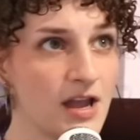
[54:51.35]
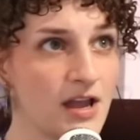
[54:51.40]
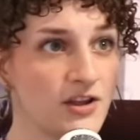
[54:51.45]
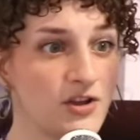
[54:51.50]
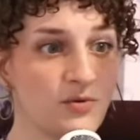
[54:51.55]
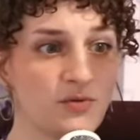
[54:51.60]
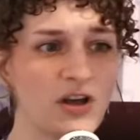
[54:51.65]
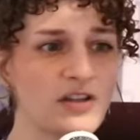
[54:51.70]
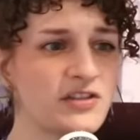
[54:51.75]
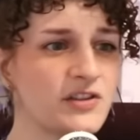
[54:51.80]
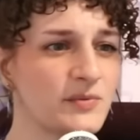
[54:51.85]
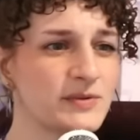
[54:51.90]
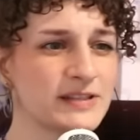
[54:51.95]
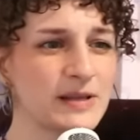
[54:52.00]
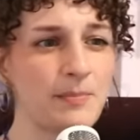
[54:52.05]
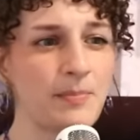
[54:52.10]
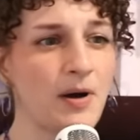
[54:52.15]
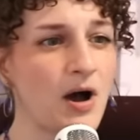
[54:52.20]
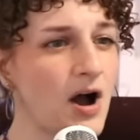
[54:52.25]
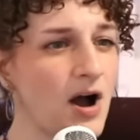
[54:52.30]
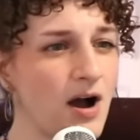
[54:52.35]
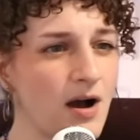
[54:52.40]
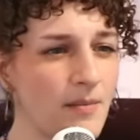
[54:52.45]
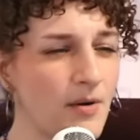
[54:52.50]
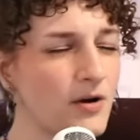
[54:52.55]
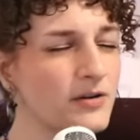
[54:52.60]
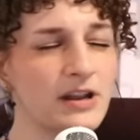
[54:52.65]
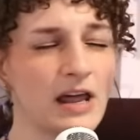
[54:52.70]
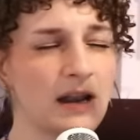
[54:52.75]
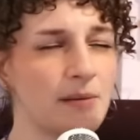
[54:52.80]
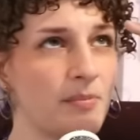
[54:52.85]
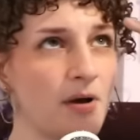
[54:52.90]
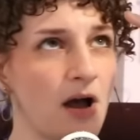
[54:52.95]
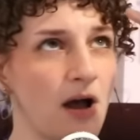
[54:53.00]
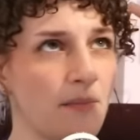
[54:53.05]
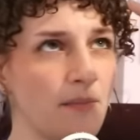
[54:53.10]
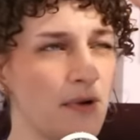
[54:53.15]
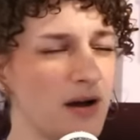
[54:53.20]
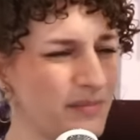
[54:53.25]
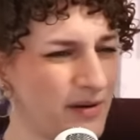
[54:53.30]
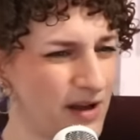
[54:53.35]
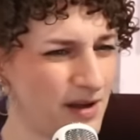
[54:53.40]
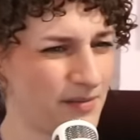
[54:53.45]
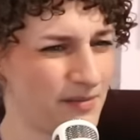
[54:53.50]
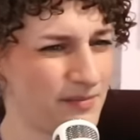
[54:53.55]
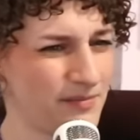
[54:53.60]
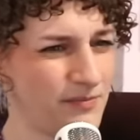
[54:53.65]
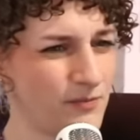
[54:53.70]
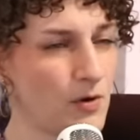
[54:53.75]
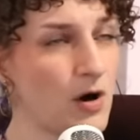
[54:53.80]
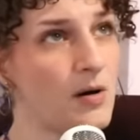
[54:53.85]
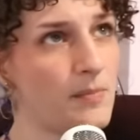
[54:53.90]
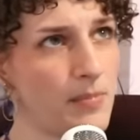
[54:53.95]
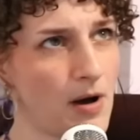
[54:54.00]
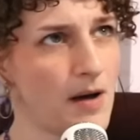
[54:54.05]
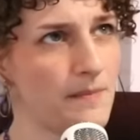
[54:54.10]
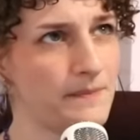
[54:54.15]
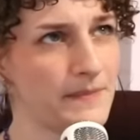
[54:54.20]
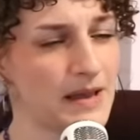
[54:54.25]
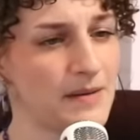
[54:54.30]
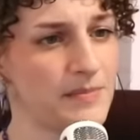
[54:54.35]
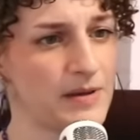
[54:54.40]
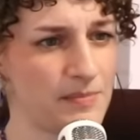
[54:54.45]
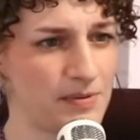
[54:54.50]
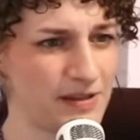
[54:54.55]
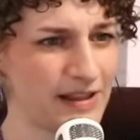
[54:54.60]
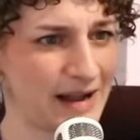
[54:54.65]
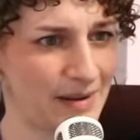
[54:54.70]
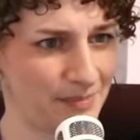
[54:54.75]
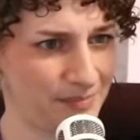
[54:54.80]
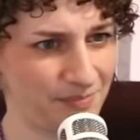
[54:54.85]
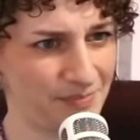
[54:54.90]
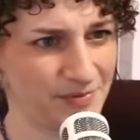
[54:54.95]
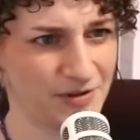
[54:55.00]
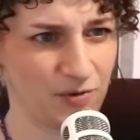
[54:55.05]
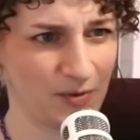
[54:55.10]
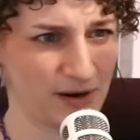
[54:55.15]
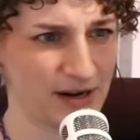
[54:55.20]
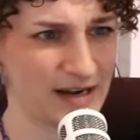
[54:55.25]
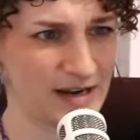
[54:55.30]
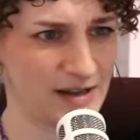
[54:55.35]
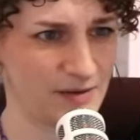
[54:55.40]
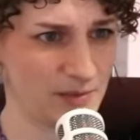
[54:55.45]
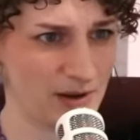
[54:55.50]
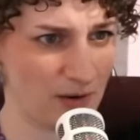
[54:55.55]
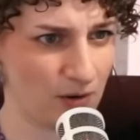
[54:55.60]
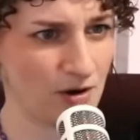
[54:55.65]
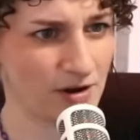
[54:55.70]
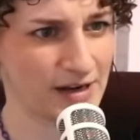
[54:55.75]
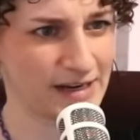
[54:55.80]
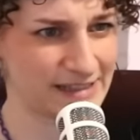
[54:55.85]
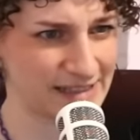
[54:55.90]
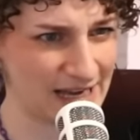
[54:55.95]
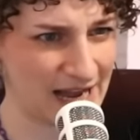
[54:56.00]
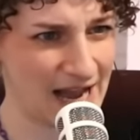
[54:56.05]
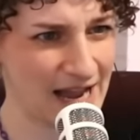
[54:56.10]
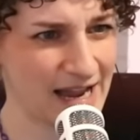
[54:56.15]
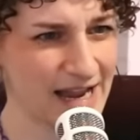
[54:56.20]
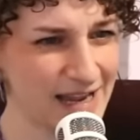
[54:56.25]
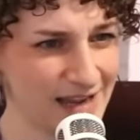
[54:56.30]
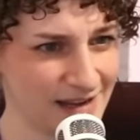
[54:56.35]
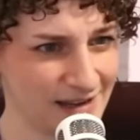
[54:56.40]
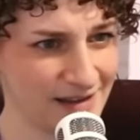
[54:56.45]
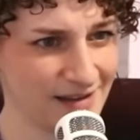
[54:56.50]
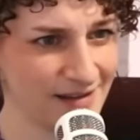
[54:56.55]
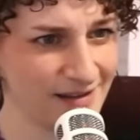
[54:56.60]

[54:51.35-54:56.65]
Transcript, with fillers: you thought there was a bomb or not a bomb a, a well a bomb maybe but like a, you were gonna we were all gonna die